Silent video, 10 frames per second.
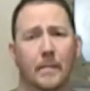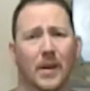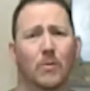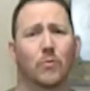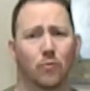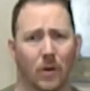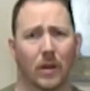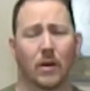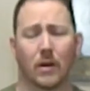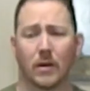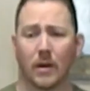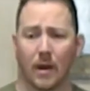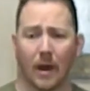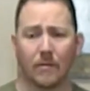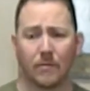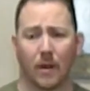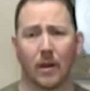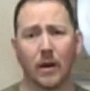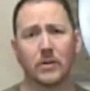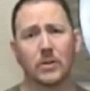it would really hurt. I've fallen
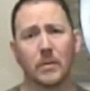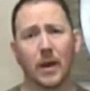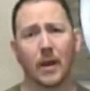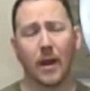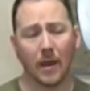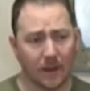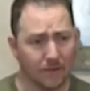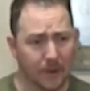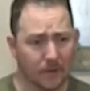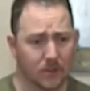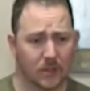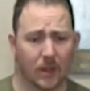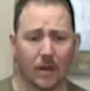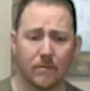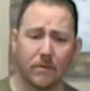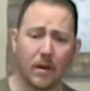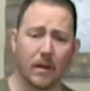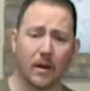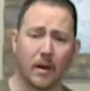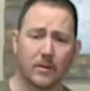onto my handcuff pouch, I've
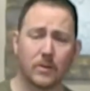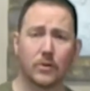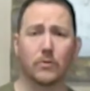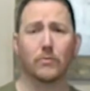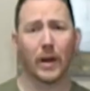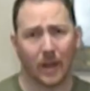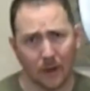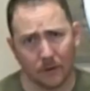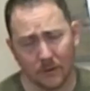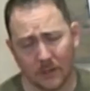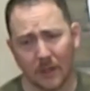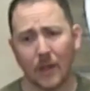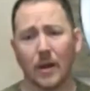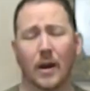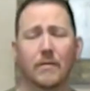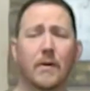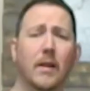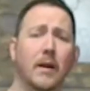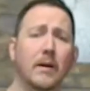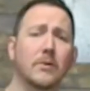fallen onto radios, I've
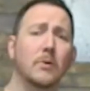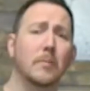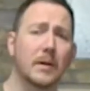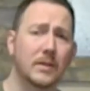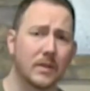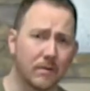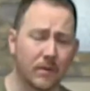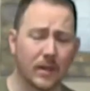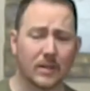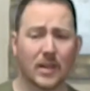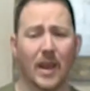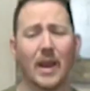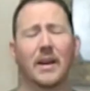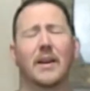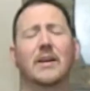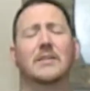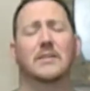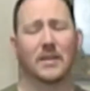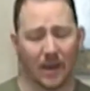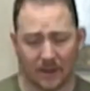fallen onto a bunch of different things, and it
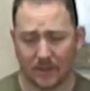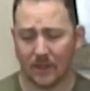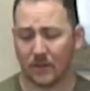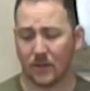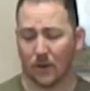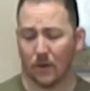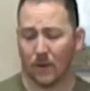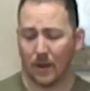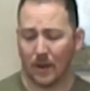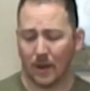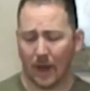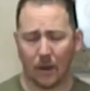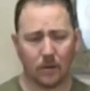sucks. So I would